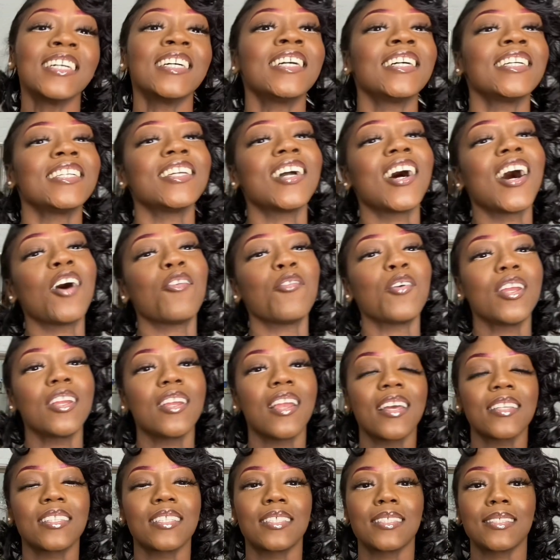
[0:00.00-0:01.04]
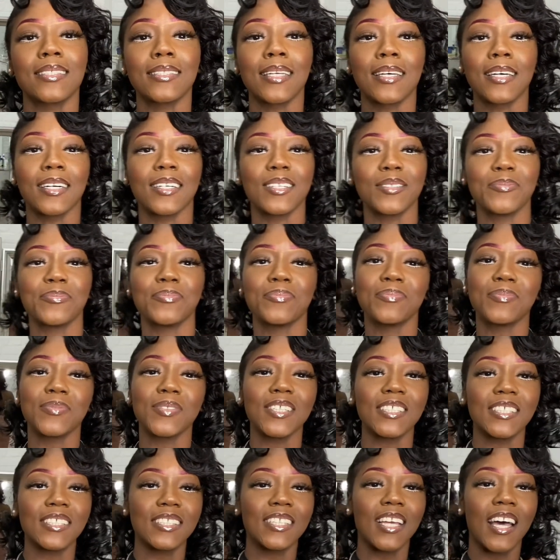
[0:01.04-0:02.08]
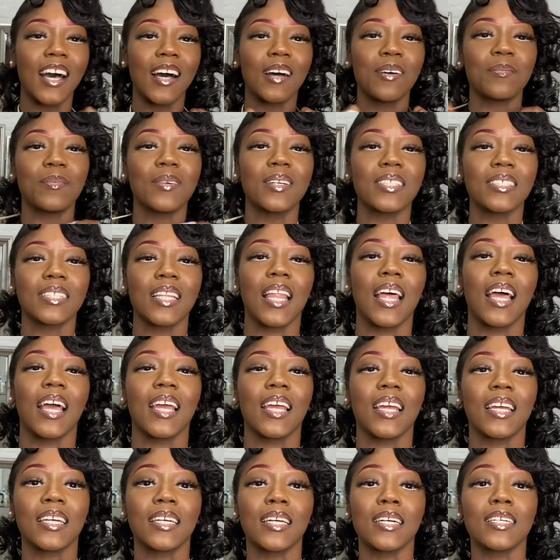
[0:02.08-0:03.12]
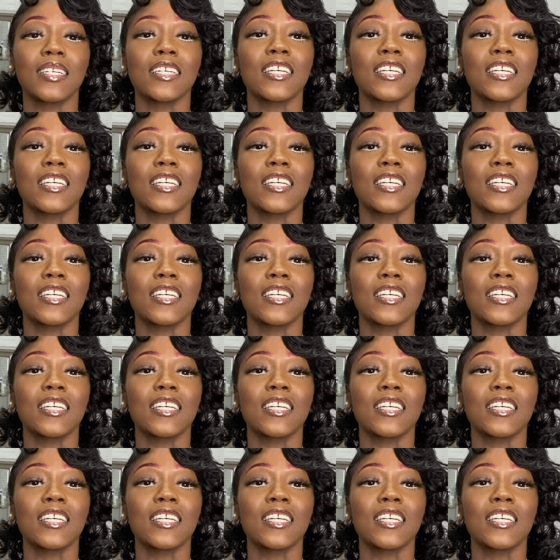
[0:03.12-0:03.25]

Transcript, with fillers: Y'all, I really like this top. This top is like, I